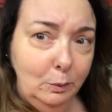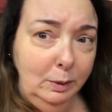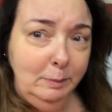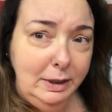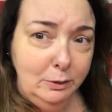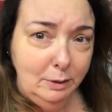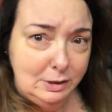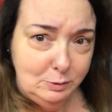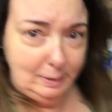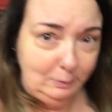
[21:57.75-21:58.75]
We're in my
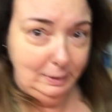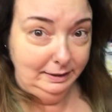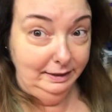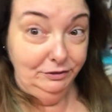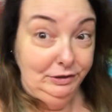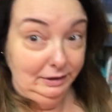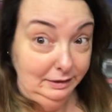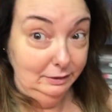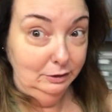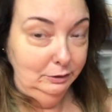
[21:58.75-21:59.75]
garage, by the way, in case you didn't
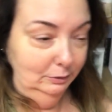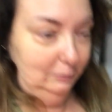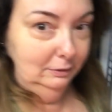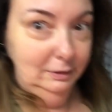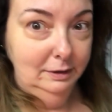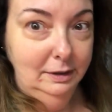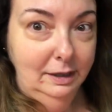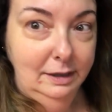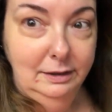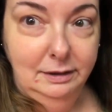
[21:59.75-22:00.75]
get the clue.
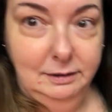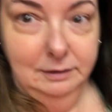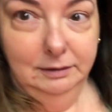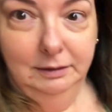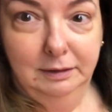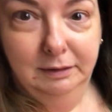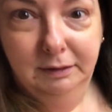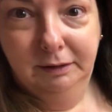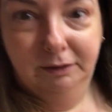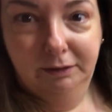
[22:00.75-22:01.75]
And uh,
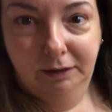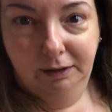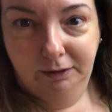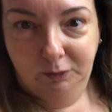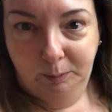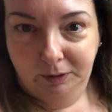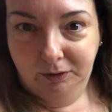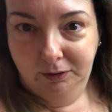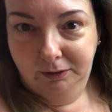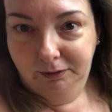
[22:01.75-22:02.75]
there's the
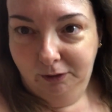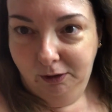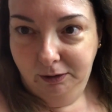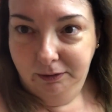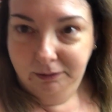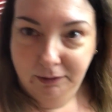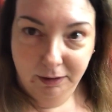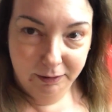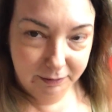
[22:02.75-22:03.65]
husband's car, yeah.